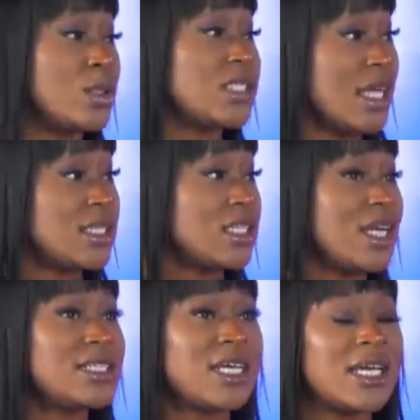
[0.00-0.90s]
with Shatta.
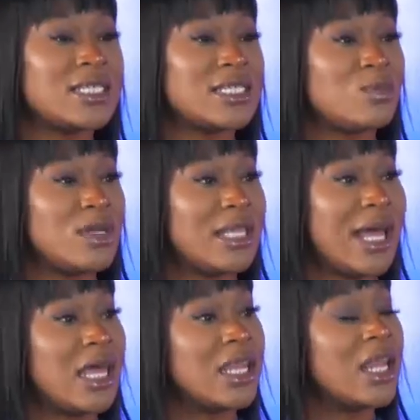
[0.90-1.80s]
Shatta is someone
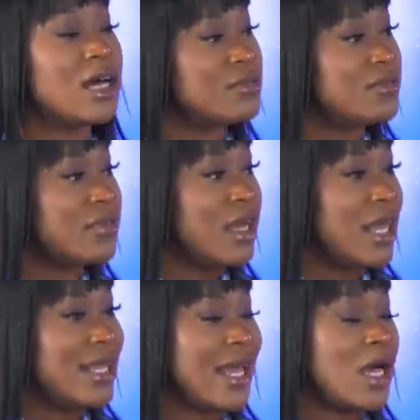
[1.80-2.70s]
that I love,
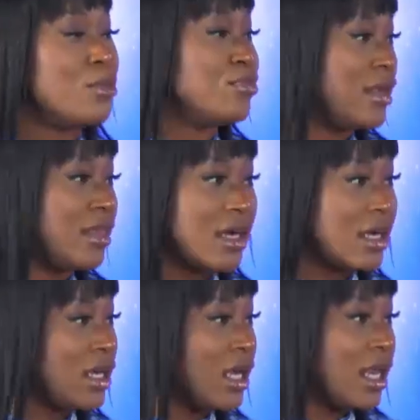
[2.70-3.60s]
like a brother,
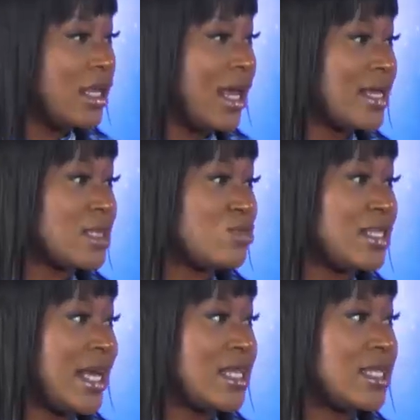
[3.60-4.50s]
like
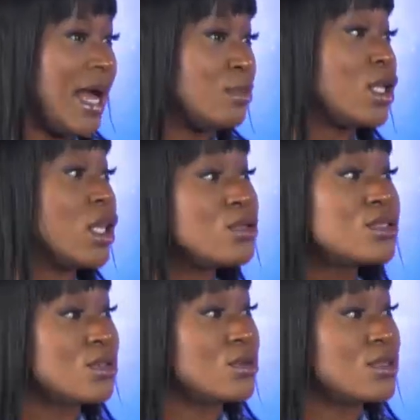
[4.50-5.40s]
someone that I'm close
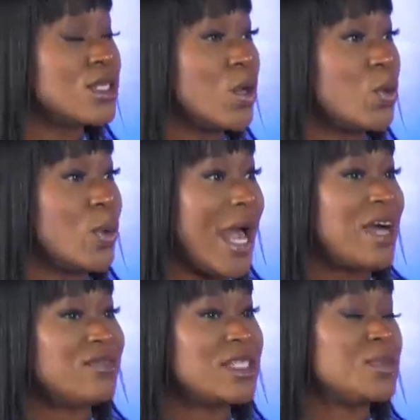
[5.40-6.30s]
to. So I
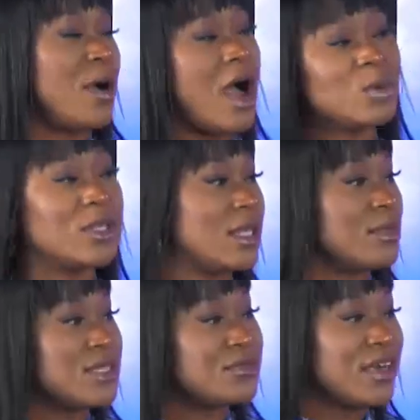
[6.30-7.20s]
have this bond with him.
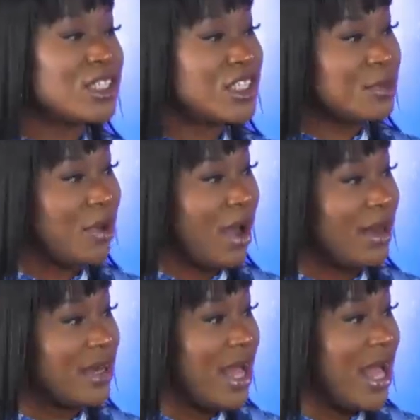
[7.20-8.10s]
It's a friendship
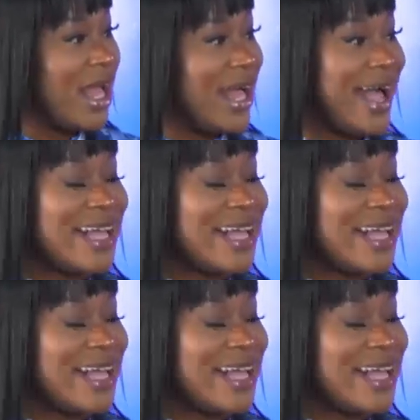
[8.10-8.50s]
bond. Okay.